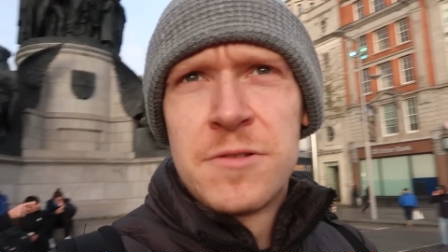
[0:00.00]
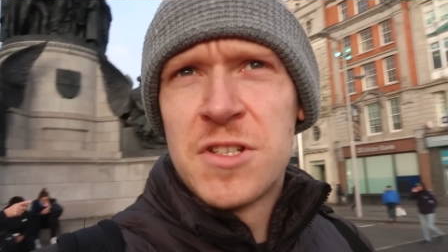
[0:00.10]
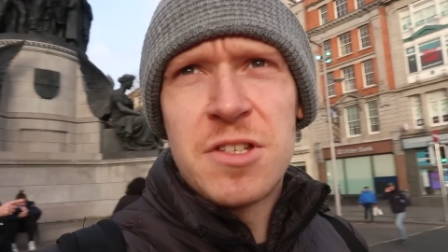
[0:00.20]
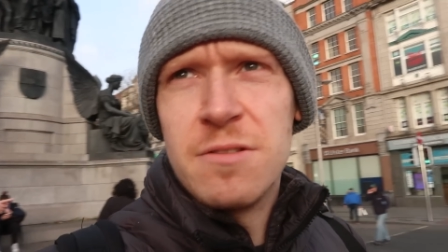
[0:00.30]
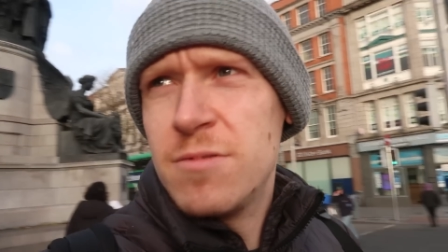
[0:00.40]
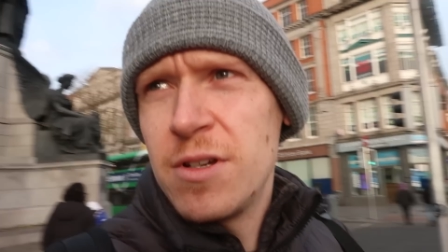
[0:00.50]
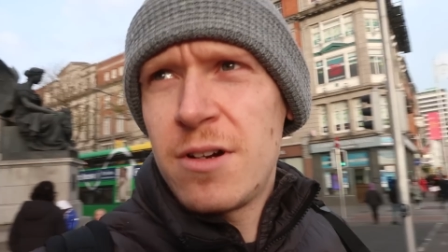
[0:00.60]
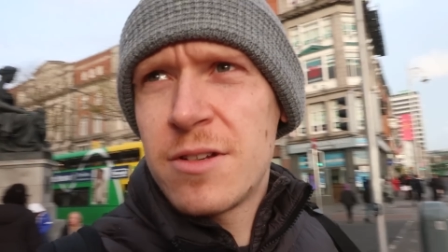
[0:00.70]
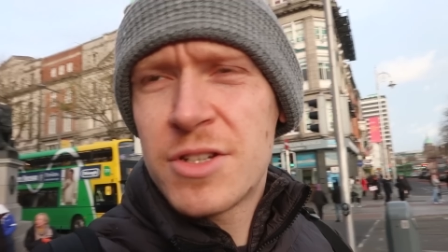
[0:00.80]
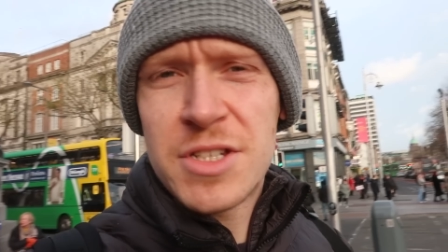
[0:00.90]
just
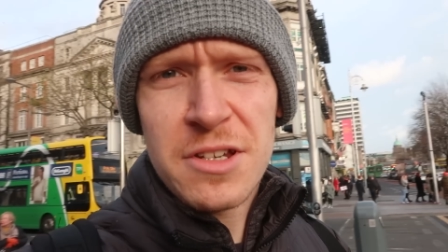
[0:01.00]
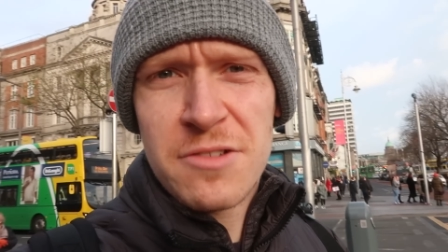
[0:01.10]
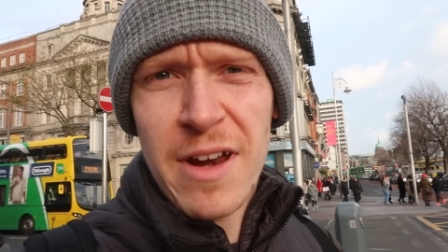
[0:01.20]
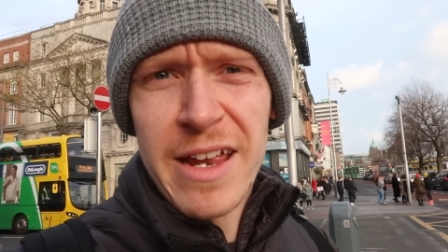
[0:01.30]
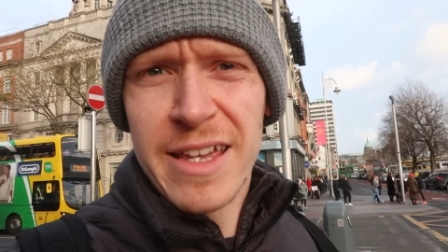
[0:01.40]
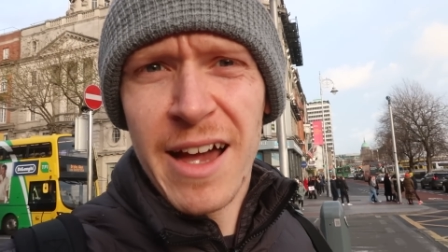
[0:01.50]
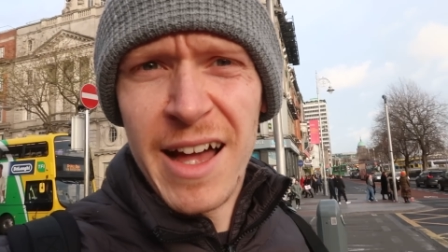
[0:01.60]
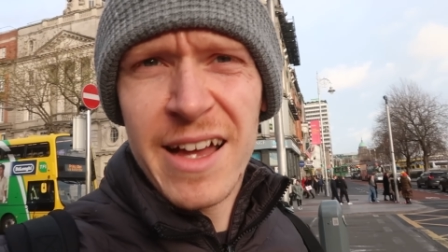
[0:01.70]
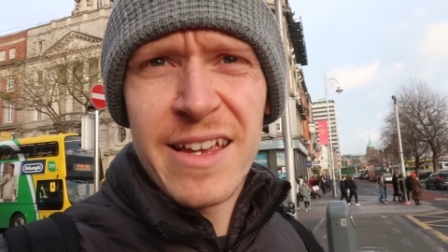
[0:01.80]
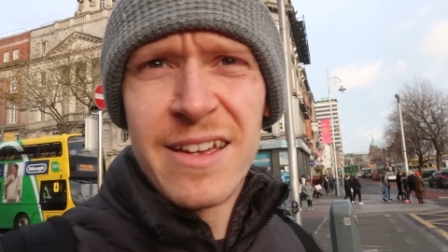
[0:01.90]
a great
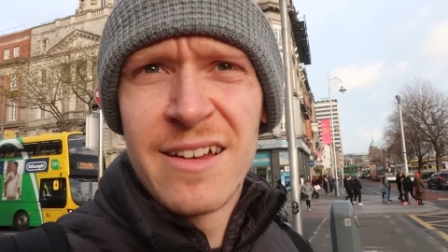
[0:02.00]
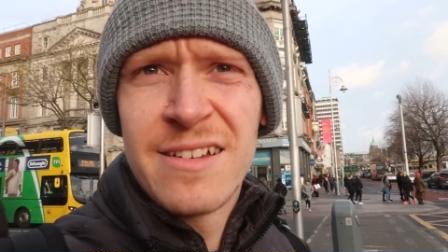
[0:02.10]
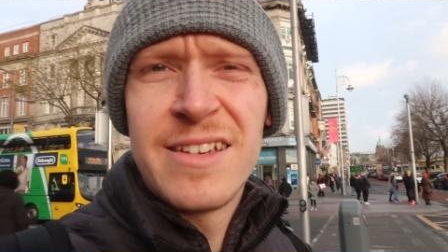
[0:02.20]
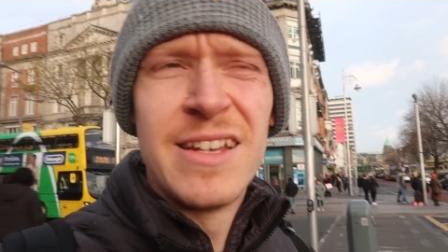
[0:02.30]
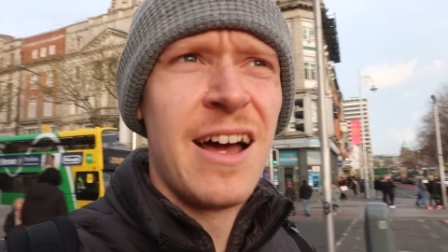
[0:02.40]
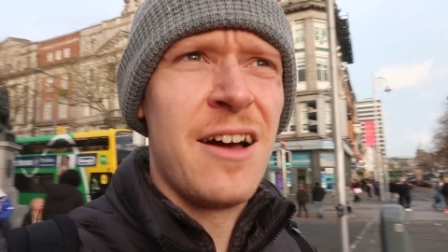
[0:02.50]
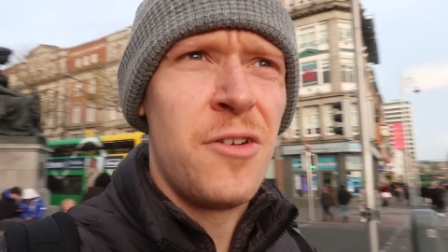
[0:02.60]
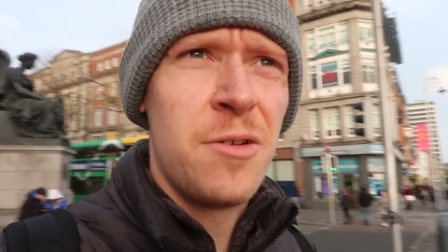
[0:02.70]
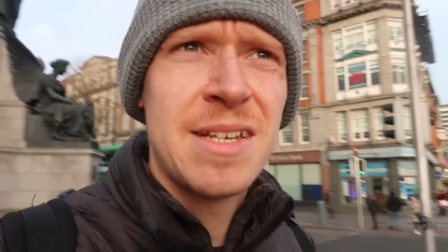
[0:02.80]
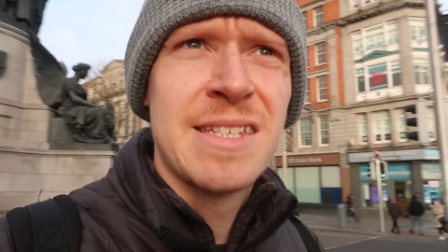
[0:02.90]
guy. You know, I've
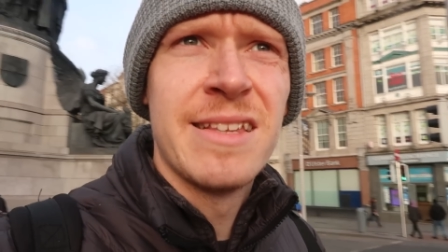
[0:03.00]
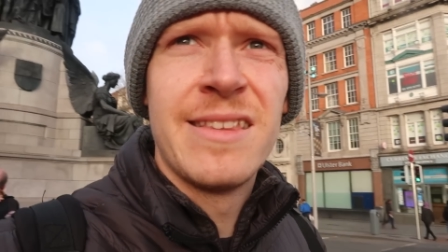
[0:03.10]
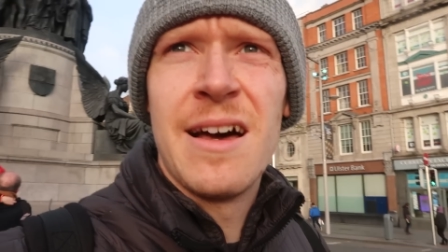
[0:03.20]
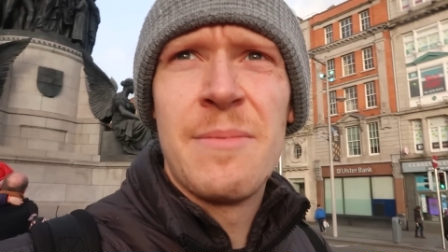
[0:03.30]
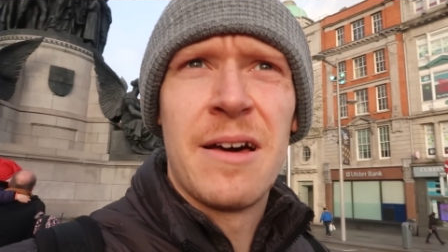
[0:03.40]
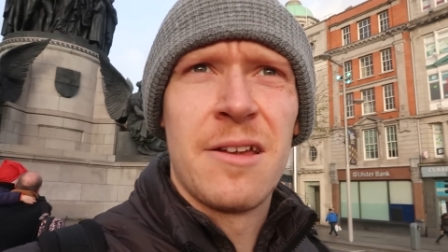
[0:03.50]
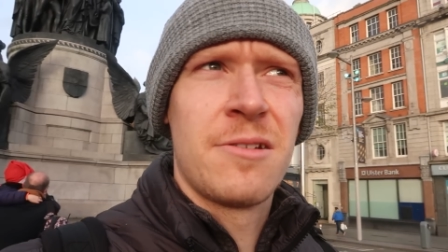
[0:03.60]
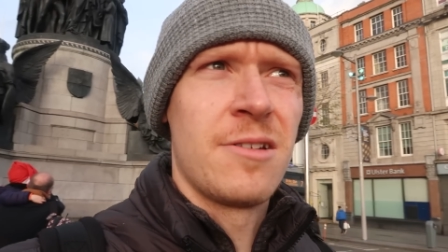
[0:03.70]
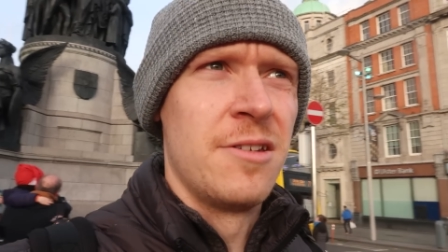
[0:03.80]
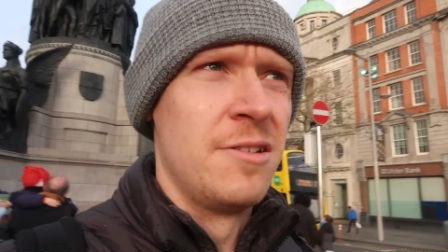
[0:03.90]
always said that about
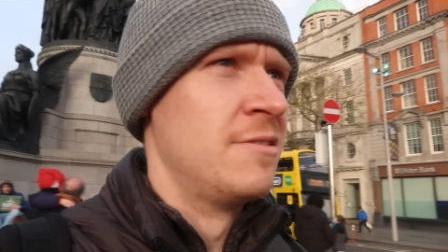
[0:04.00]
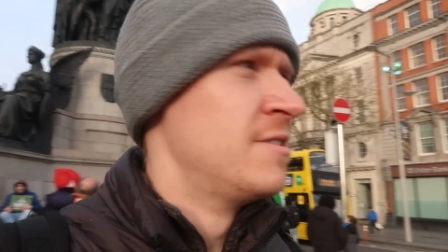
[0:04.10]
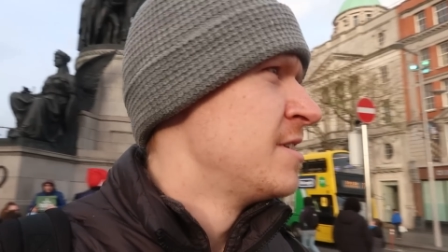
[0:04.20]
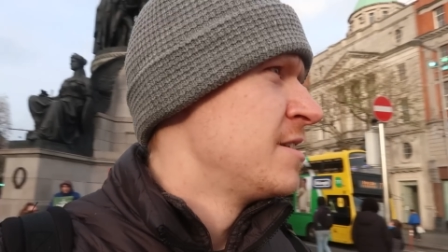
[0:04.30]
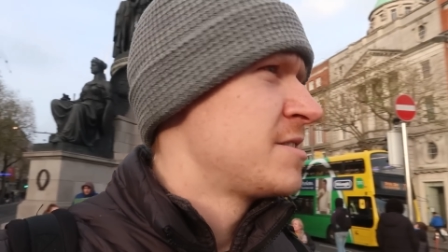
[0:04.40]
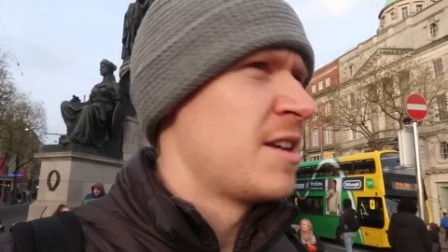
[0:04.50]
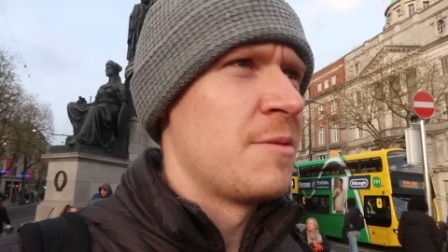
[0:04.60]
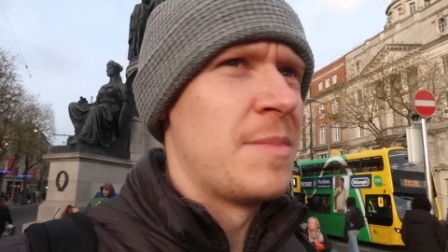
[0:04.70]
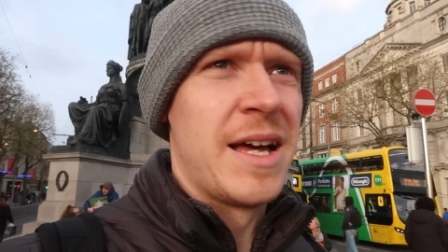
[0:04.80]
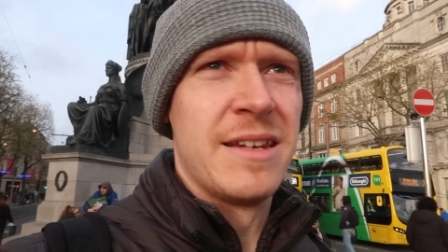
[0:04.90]
O'Connell.
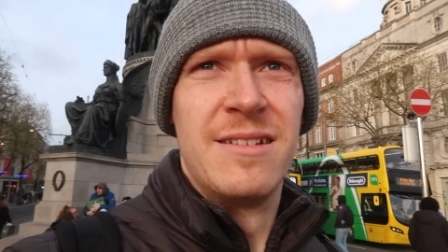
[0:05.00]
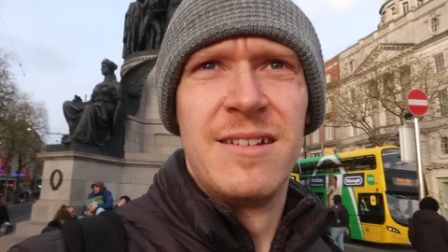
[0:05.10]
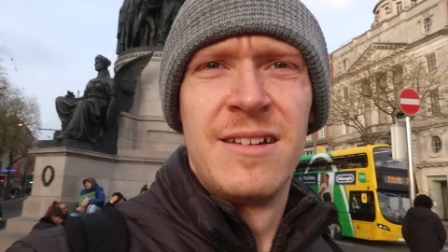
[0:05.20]
Top man.